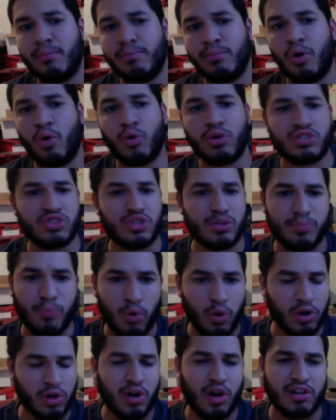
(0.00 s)
or
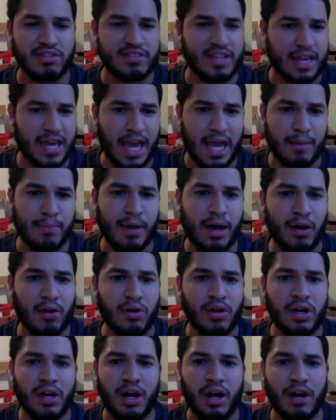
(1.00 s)
support cards that came out
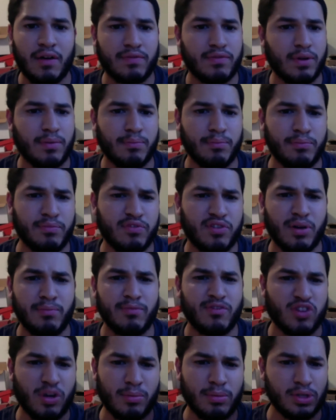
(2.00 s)

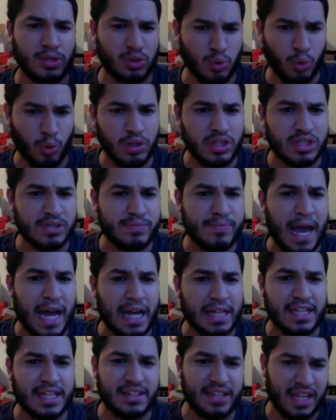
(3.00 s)
from a Duelist
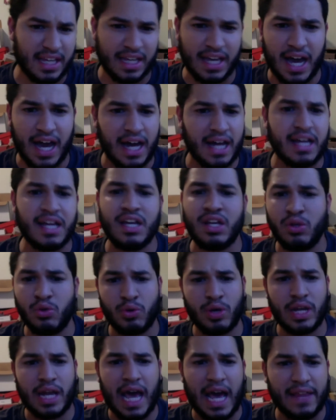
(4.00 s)
pack that they got, you
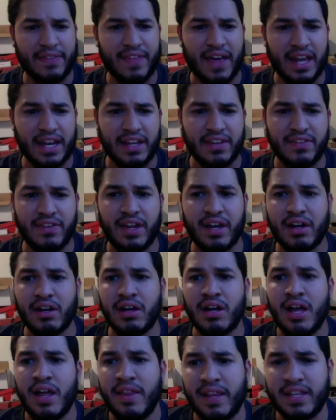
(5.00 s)
can add that in there.
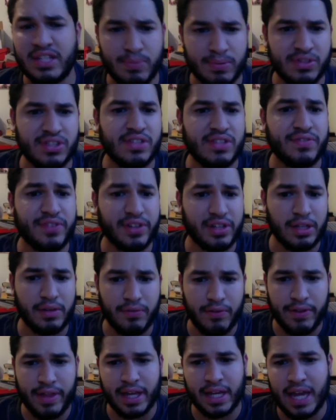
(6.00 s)
That's specifically
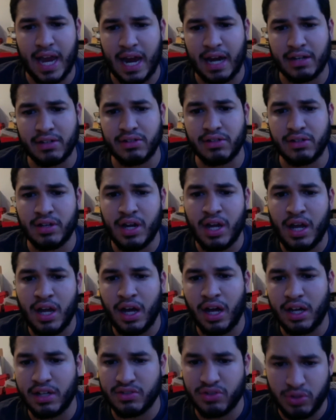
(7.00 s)
for that character.
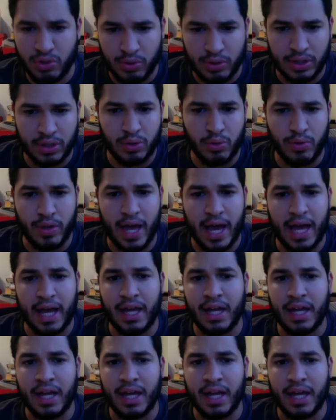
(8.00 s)
So you can do that.